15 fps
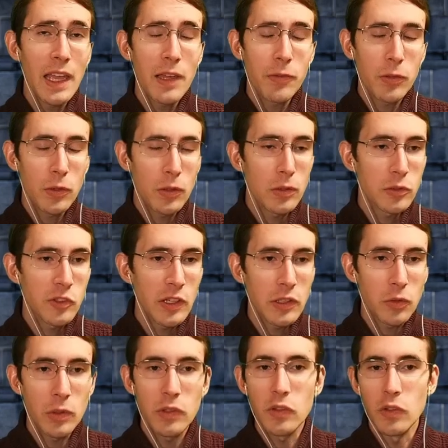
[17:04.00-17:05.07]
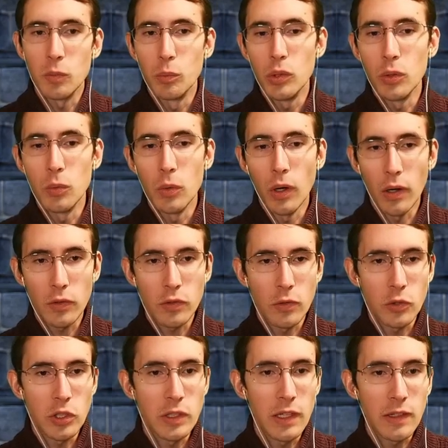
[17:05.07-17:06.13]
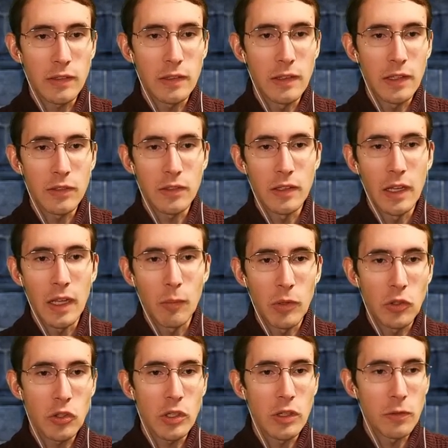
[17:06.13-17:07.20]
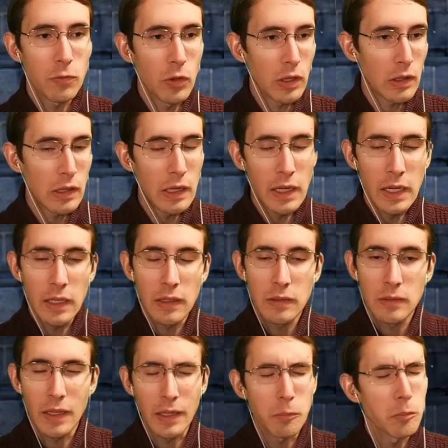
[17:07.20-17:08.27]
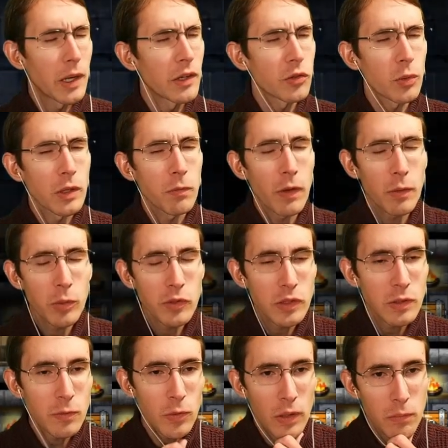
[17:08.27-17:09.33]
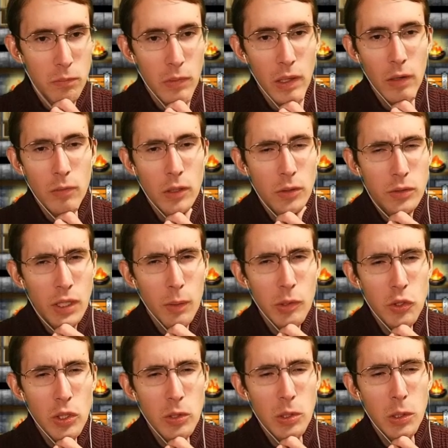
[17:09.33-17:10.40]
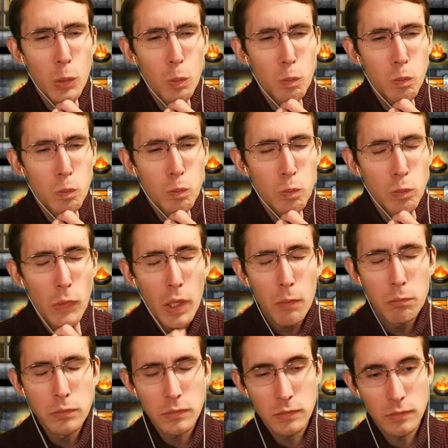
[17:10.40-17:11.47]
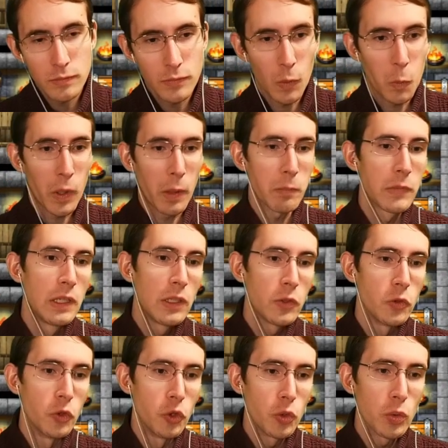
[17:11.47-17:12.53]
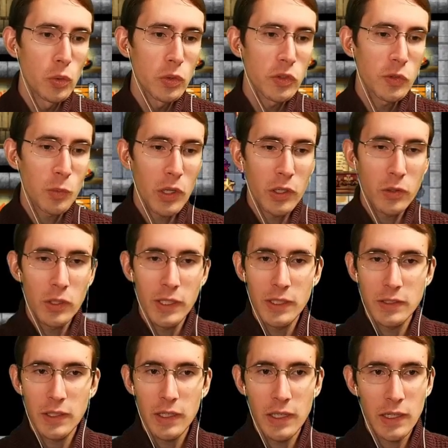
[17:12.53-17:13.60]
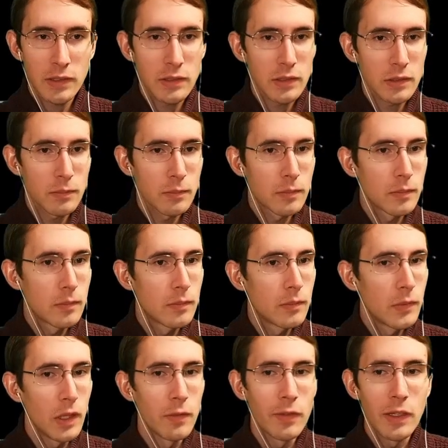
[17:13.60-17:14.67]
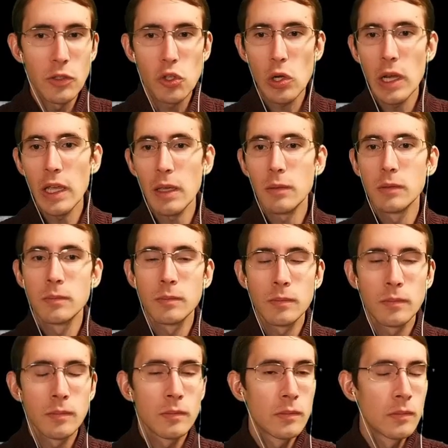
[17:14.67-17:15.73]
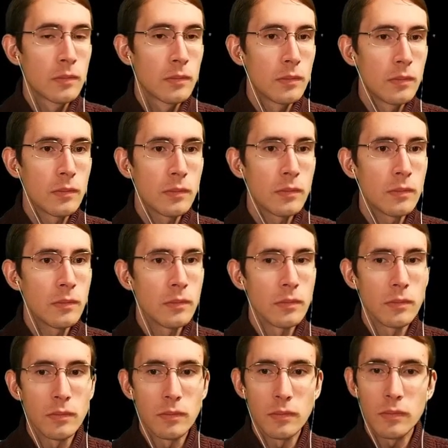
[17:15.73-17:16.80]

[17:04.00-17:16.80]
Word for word: I gave her Sanctorus's Bulwark, so she takes less damage in the front line. Like, minus twenty-five percent for all damage, I think? Yeah. Okay. Jules is probably going to get attacked. Eventually. Hmm.